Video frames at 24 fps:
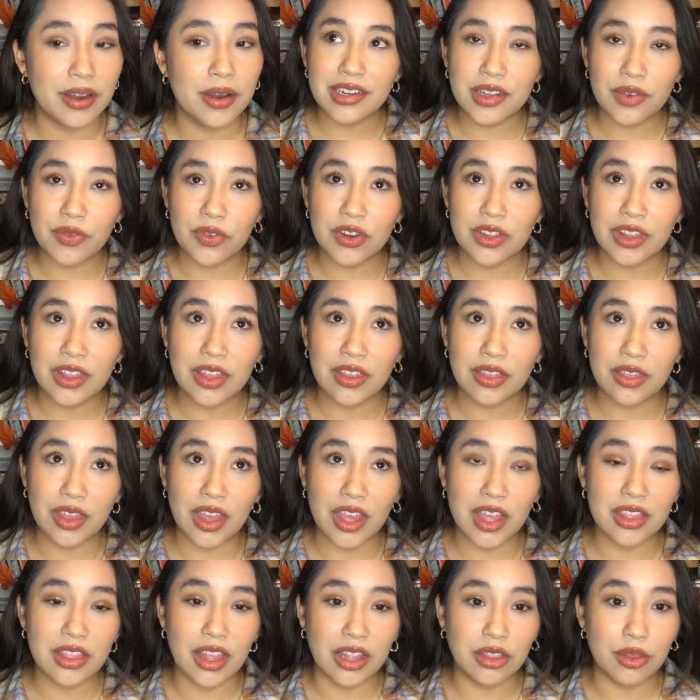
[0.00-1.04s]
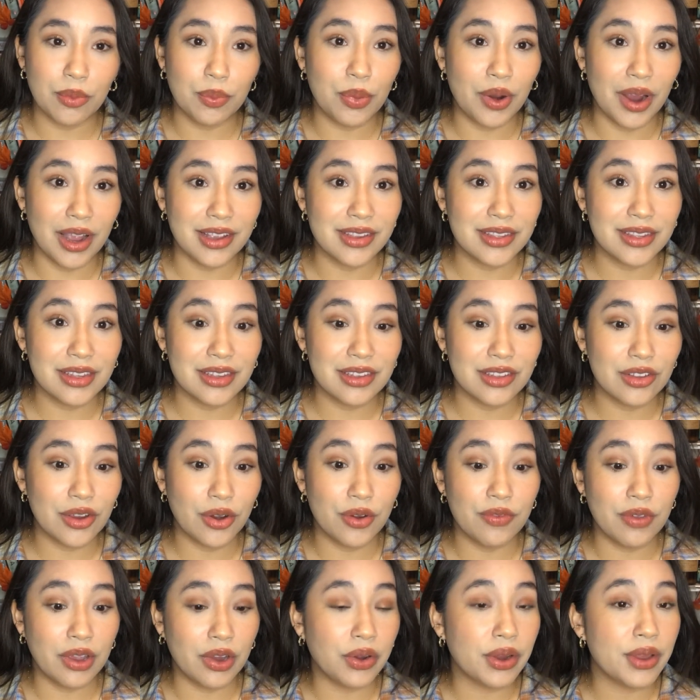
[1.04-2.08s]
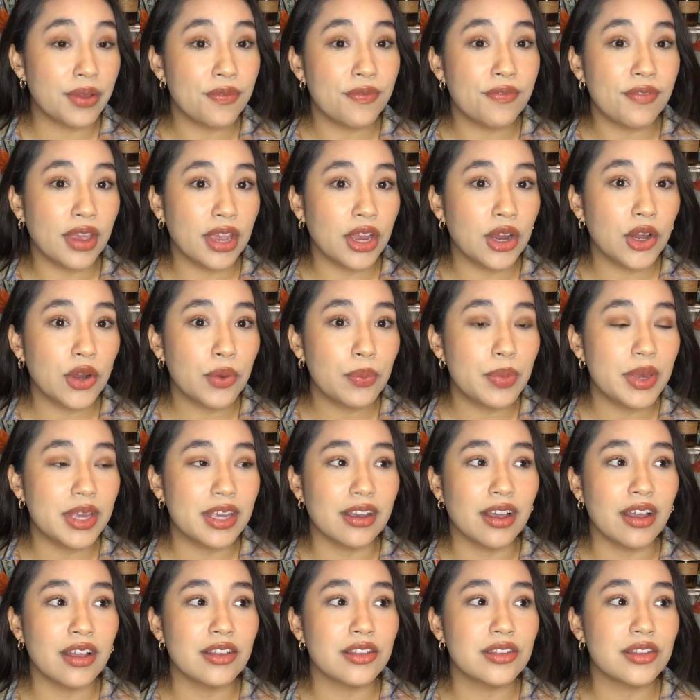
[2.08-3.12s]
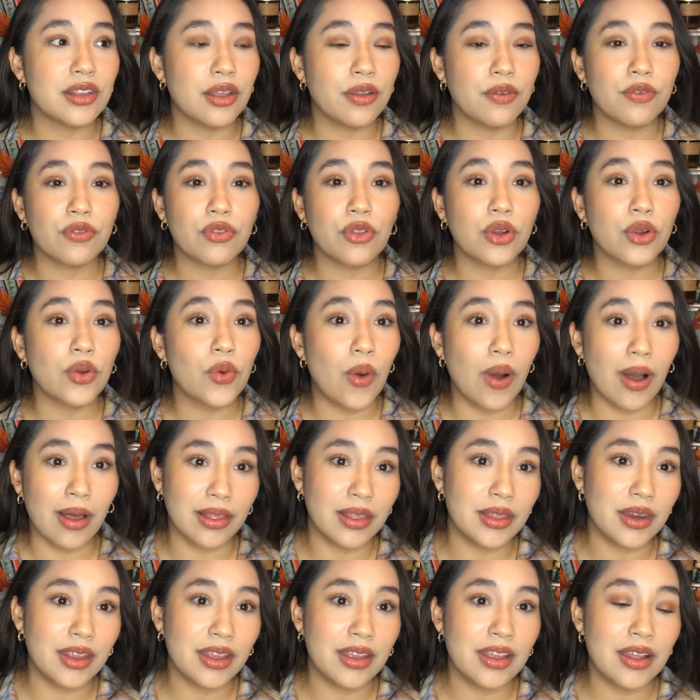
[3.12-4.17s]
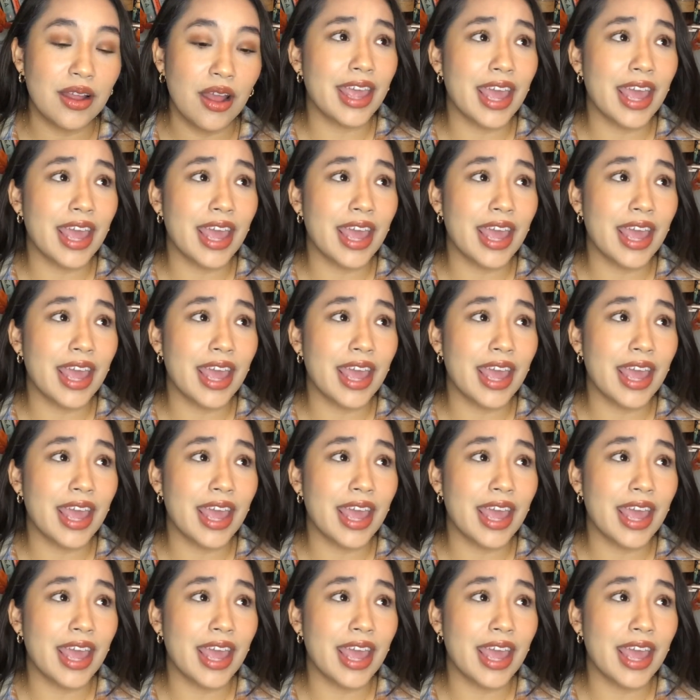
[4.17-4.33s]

I definitely think that the prices are very fair because of their quality.